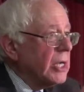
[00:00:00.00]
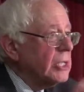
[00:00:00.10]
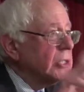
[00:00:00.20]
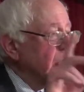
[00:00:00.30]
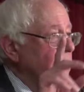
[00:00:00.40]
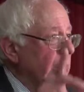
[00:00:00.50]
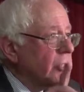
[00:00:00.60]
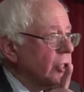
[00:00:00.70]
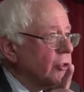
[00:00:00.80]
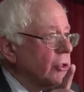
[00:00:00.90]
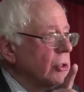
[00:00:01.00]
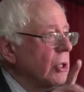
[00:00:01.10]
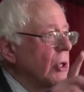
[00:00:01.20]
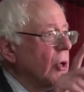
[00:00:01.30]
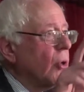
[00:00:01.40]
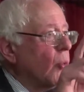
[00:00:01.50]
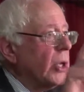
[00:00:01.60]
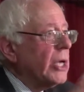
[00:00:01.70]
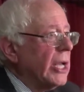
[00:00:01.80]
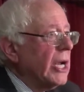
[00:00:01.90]
kids and grandchildren,
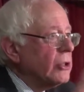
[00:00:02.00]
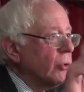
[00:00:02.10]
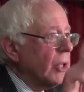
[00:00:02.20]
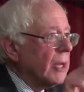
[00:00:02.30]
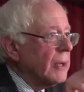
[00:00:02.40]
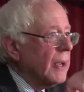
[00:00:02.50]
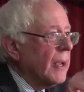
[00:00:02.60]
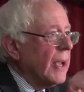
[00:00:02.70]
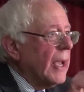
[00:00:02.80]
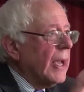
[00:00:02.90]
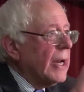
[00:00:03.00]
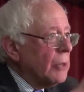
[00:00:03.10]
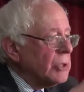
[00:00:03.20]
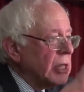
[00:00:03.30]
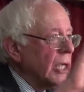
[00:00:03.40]
we cannot do that. And I will